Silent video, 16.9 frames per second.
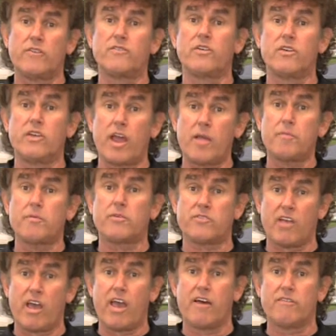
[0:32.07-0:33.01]
of your
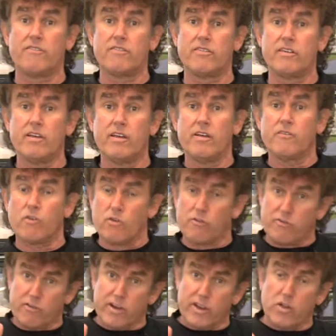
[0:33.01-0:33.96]
neighbors have for
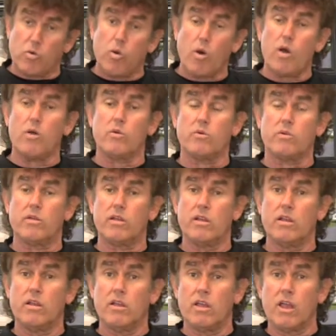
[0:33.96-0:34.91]
a free quote.
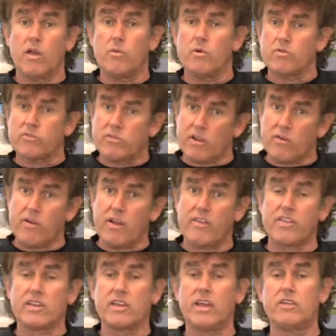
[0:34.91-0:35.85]
And we'll sit
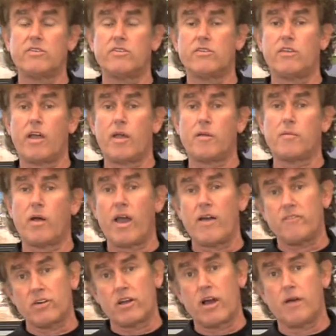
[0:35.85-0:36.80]
around the kitchen table,
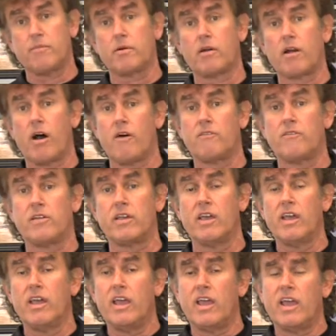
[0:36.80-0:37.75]
have a cup of coffee,
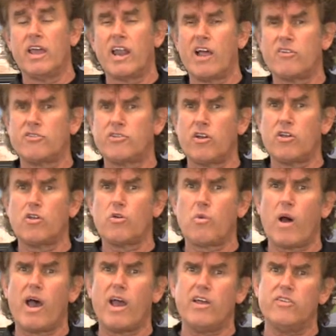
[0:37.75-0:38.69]
and I'll show you
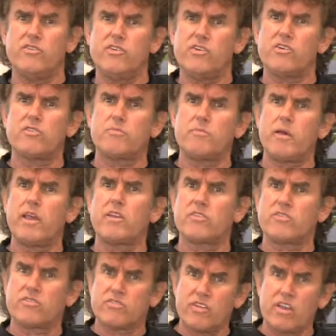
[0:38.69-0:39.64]
why it just
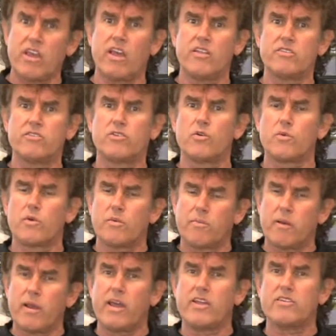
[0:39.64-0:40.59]
makes sense to
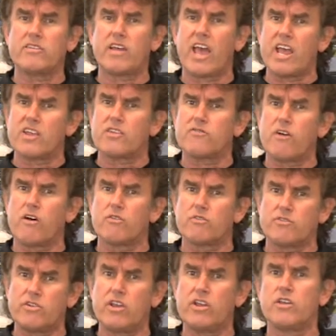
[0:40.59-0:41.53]
replace asphalt
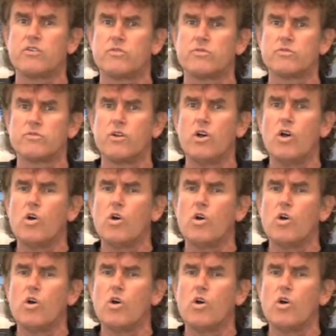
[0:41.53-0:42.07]
shingles